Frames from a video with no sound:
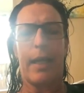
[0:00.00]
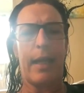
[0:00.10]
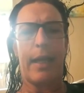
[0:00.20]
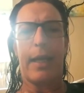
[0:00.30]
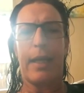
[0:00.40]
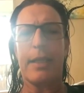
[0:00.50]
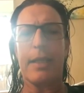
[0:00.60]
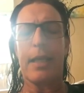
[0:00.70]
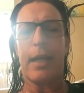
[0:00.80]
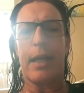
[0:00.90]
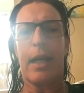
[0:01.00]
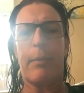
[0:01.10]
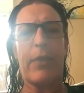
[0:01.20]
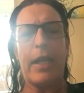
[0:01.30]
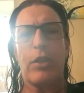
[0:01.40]
And
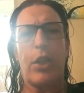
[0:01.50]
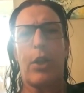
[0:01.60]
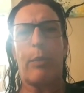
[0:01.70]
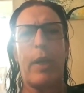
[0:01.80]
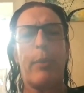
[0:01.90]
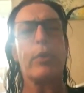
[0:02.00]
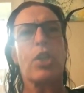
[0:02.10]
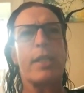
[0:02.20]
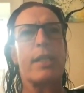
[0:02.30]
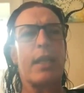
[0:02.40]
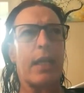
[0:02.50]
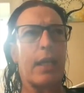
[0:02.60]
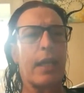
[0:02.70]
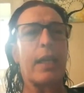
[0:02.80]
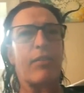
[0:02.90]
people just
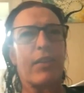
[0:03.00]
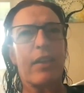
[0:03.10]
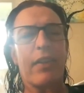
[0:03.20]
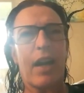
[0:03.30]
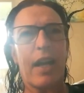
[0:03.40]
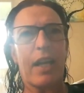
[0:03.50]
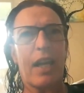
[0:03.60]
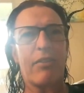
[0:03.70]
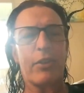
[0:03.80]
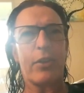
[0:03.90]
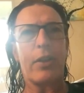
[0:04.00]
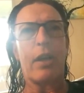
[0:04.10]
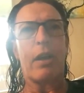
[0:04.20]
think, even at the higher level,